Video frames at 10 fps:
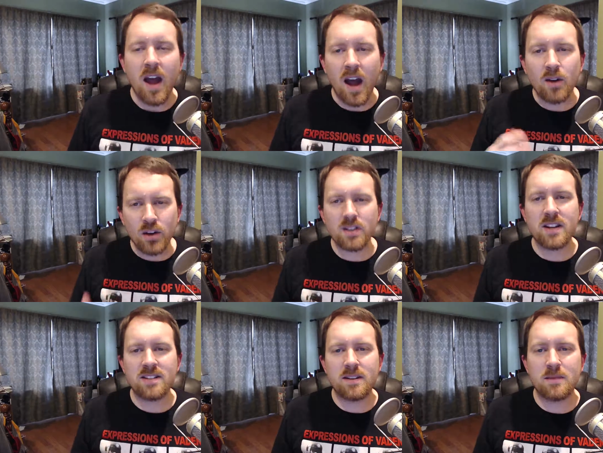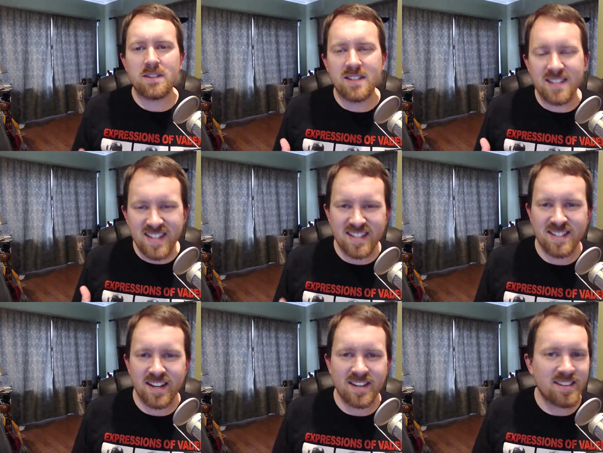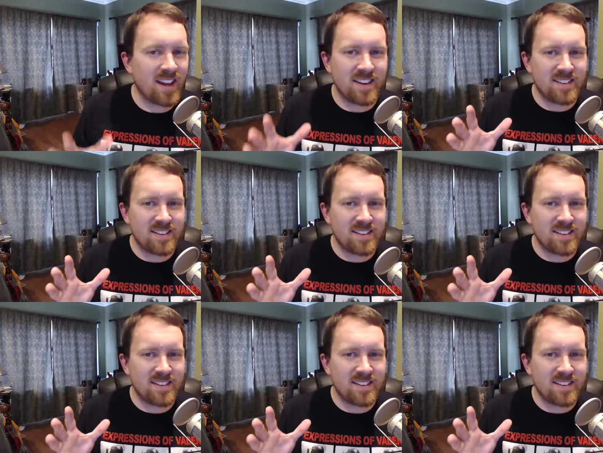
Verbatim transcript: I looked at some statistics, and